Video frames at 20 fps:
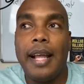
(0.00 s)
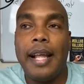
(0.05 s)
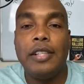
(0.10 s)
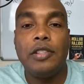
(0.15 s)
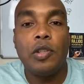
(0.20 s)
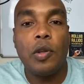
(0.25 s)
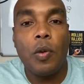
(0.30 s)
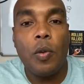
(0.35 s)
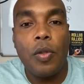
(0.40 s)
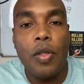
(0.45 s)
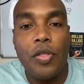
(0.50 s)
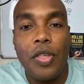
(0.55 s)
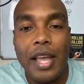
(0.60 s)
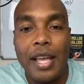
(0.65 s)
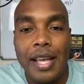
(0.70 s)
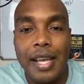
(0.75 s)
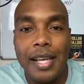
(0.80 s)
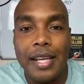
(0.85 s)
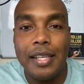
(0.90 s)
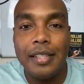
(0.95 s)
and so the
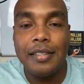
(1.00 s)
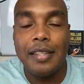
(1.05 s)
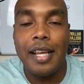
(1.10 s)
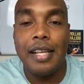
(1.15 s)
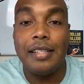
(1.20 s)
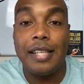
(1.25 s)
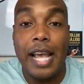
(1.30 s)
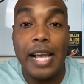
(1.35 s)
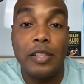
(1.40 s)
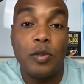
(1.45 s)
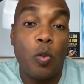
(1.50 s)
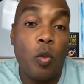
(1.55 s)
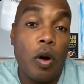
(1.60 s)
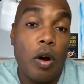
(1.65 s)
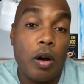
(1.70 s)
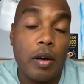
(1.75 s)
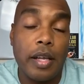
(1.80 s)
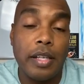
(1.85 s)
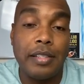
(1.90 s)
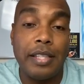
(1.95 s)
thing is, it takes
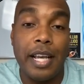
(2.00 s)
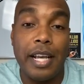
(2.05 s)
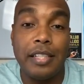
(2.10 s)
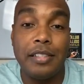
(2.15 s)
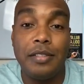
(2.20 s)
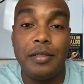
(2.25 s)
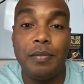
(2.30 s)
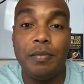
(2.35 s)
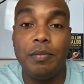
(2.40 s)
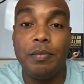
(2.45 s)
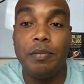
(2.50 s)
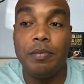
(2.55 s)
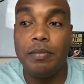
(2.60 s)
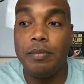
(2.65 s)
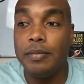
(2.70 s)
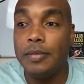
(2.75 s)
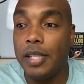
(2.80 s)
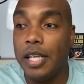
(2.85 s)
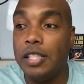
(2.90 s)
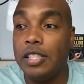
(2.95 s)
work. It takes
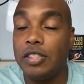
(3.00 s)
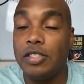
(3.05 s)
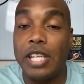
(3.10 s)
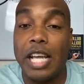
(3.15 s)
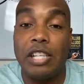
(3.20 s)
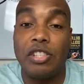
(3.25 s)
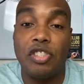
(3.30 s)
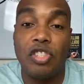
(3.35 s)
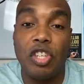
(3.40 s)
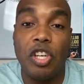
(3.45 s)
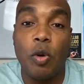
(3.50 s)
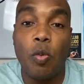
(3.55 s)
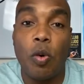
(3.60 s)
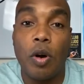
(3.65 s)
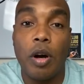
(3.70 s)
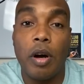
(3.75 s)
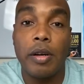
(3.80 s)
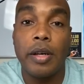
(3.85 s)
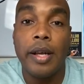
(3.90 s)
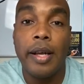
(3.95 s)
it just takes sheer
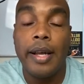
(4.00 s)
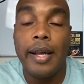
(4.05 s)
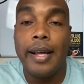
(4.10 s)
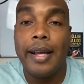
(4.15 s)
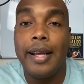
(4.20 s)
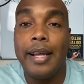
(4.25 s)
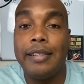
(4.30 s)
work.